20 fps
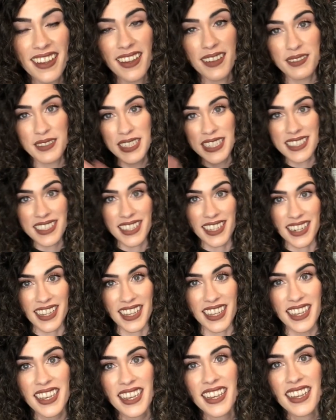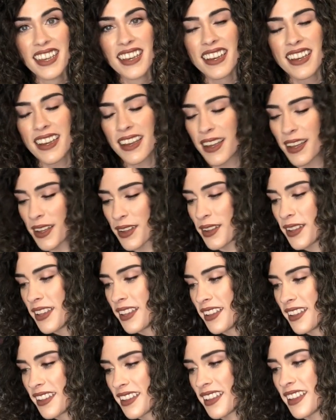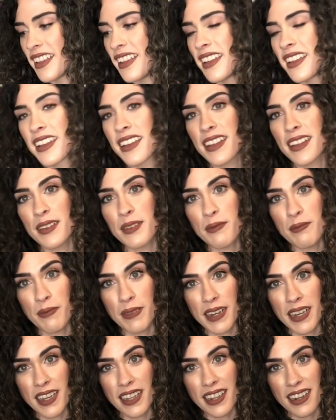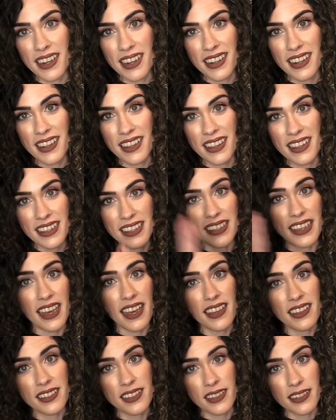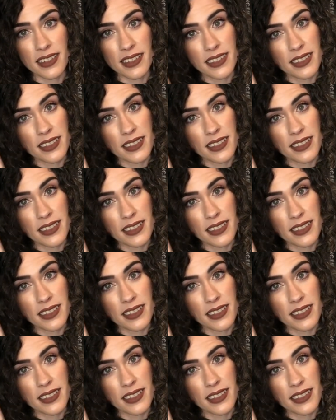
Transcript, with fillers: I'm just kidding. Uh, but yeah, so I